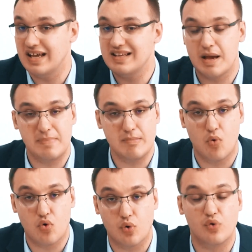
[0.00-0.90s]
It can be
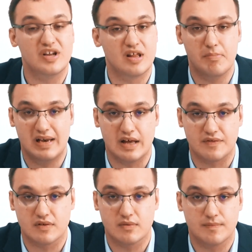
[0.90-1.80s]
more or it can be
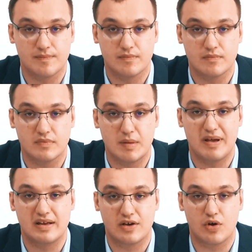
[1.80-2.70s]
less,
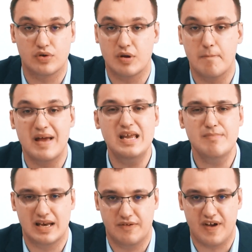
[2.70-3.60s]
depending on many,
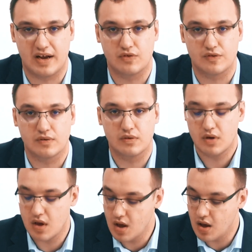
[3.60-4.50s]
many factors.
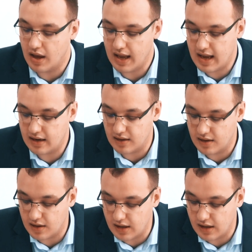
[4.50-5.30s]
And